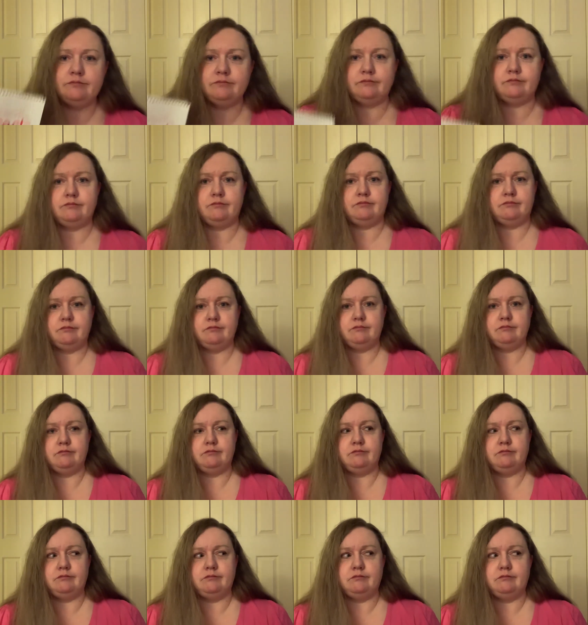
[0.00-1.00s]

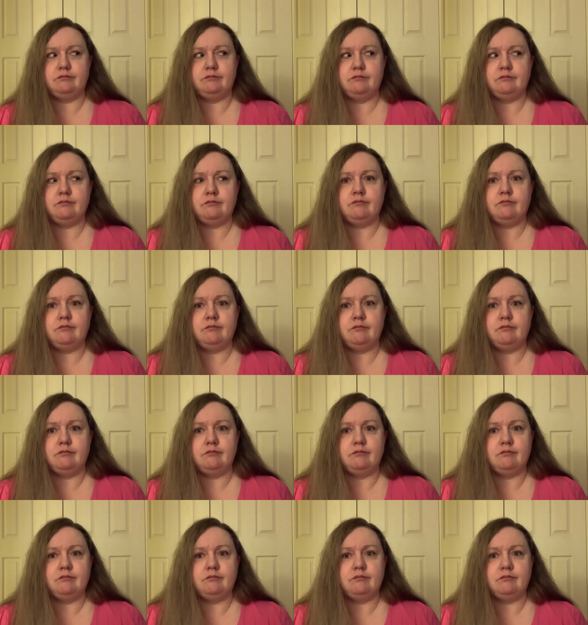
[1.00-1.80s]
(no one is talking)